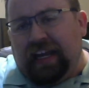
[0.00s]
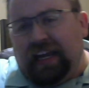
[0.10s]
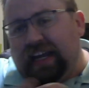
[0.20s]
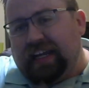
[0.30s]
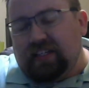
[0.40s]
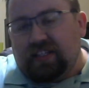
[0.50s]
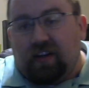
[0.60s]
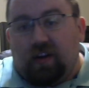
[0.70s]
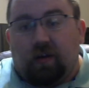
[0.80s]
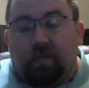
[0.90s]
I can
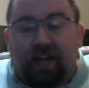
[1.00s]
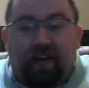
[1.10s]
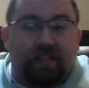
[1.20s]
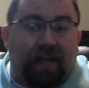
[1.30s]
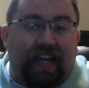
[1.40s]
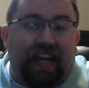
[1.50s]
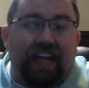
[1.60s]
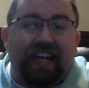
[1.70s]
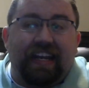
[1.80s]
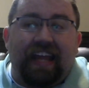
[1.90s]
discard all my cards in my
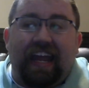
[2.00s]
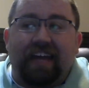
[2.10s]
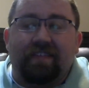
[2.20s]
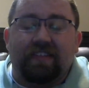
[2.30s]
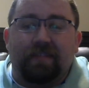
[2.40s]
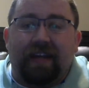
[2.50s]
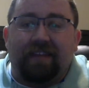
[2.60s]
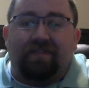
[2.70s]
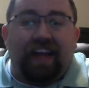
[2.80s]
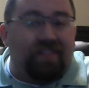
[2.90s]
hand, and hey, I have a 2
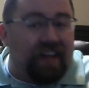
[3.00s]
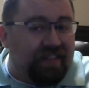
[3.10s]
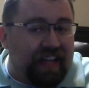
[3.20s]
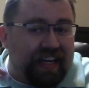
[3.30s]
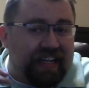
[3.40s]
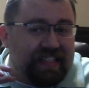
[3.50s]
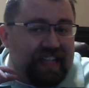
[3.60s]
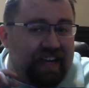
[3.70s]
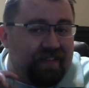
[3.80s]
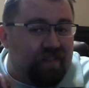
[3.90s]
mana 5/5 that I can
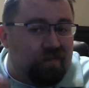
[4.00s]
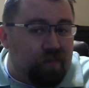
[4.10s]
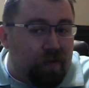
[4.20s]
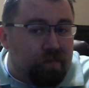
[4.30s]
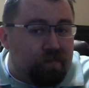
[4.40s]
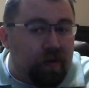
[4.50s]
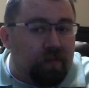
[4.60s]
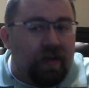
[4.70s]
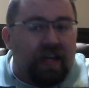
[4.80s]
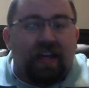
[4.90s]
attack with. Boop, boop.
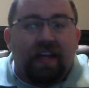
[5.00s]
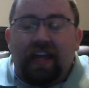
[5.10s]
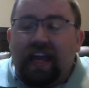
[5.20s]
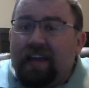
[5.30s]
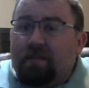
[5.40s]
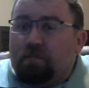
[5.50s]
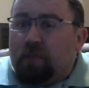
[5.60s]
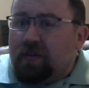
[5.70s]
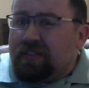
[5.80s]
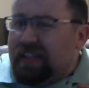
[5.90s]
And
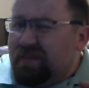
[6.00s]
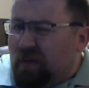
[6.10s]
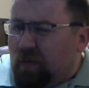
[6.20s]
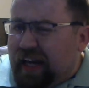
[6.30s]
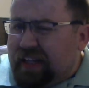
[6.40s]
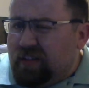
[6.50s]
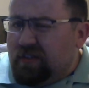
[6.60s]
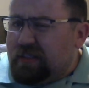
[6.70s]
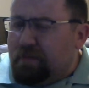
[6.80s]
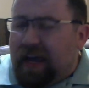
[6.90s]
most of the
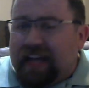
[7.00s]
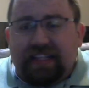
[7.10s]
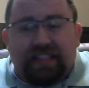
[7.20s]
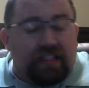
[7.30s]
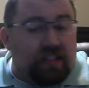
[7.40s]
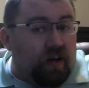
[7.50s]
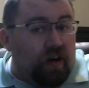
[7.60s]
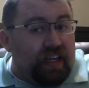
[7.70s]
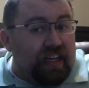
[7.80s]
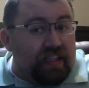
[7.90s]
Rakdos Madness
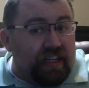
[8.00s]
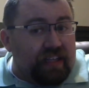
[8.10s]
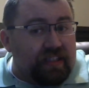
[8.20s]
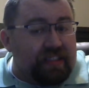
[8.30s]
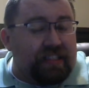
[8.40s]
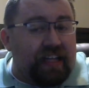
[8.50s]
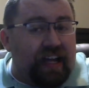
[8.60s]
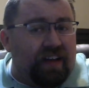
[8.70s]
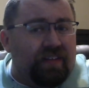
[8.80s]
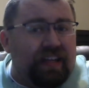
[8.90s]
discarding deck
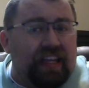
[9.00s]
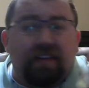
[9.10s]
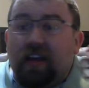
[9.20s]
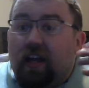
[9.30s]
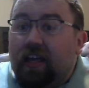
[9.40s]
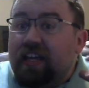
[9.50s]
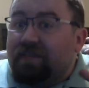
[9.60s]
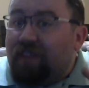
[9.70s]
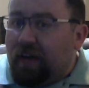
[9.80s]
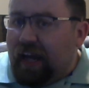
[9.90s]
style is
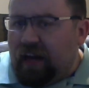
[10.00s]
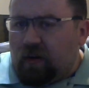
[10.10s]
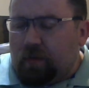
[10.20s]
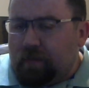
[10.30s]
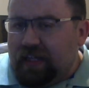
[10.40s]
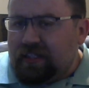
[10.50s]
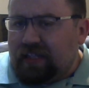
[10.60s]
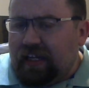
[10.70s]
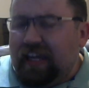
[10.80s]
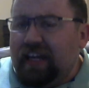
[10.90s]
very aggro based.
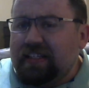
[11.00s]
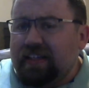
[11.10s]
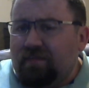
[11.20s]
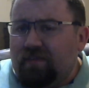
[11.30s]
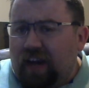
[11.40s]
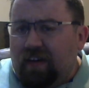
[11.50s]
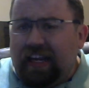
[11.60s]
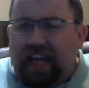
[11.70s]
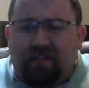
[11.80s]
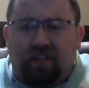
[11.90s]
Like, it is a
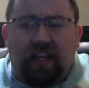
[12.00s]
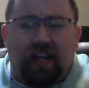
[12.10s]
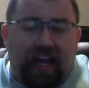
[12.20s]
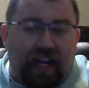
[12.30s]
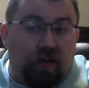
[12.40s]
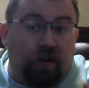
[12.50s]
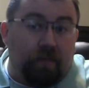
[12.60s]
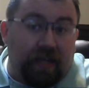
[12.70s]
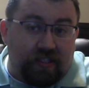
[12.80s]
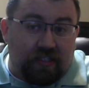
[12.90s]
very heavily aggro
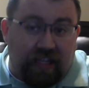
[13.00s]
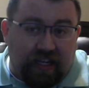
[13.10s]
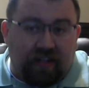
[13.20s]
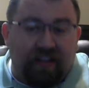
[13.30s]
based deck.